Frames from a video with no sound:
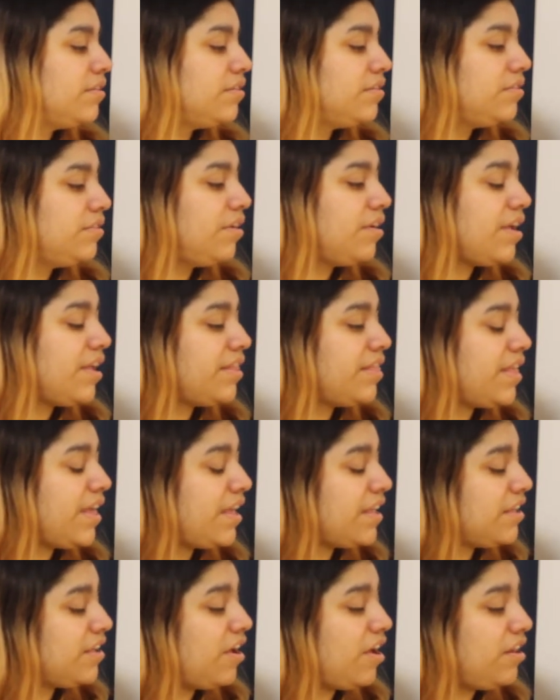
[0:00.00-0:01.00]
Look at
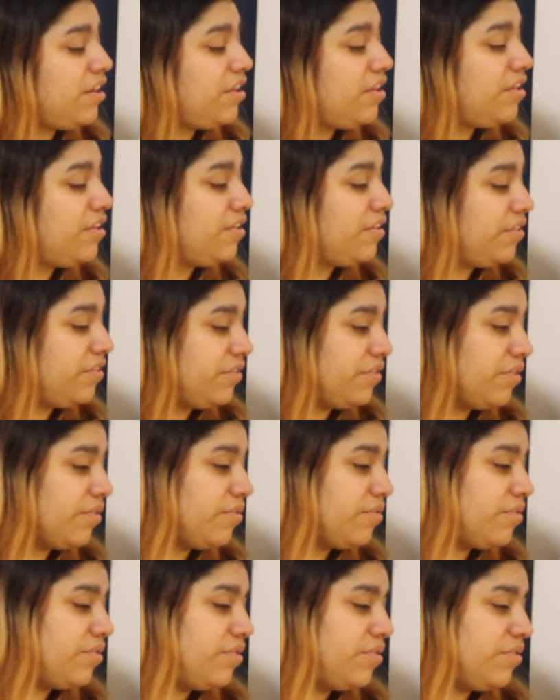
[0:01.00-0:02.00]
their colours.
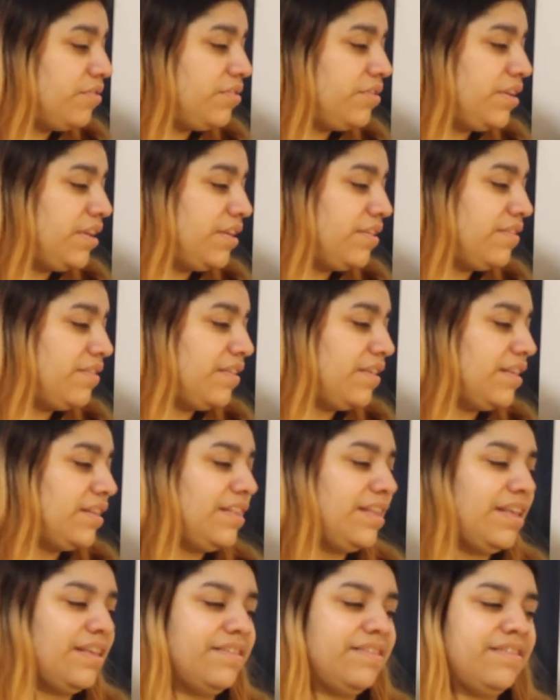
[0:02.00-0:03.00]
goodness,
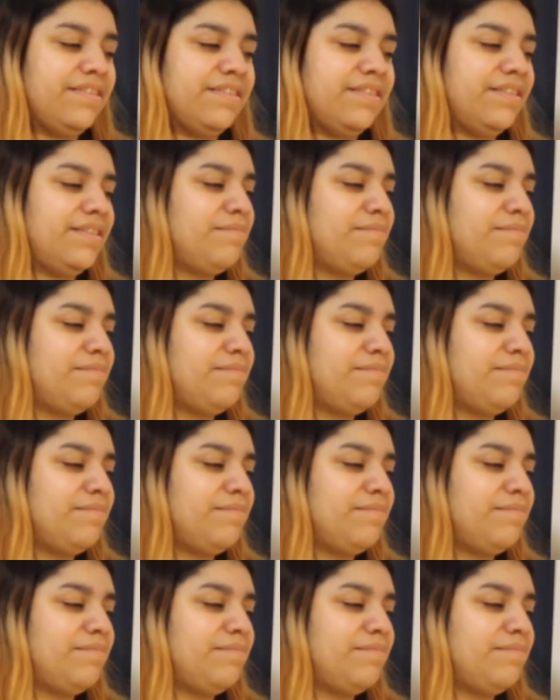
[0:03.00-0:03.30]
this